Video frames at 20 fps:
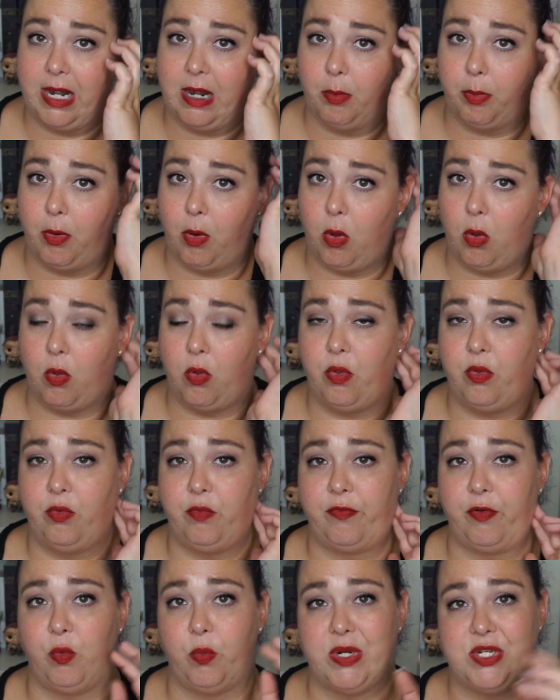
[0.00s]
in a poll
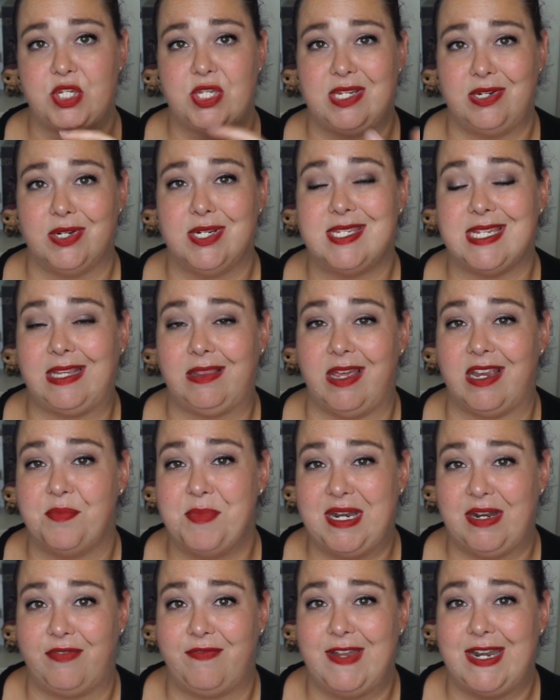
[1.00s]
for which series they'd like
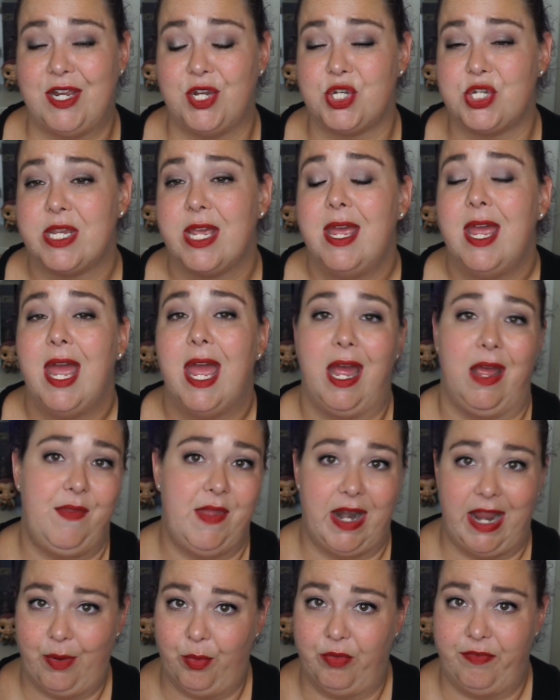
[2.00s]
me to finish, and
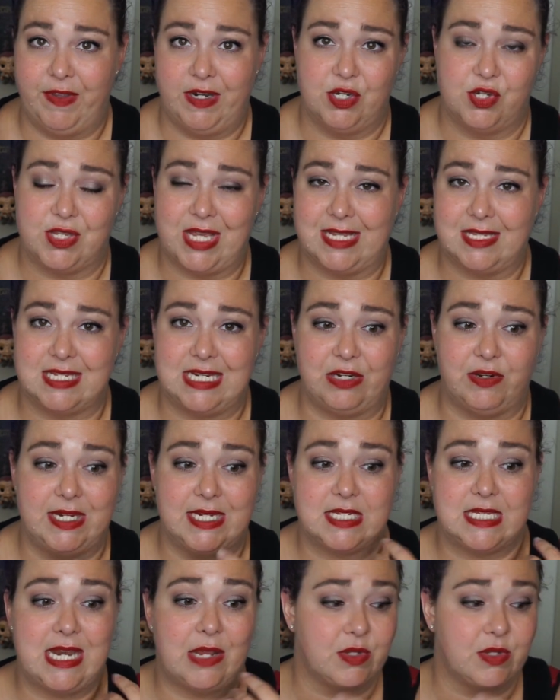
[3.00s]
then I will finish that series.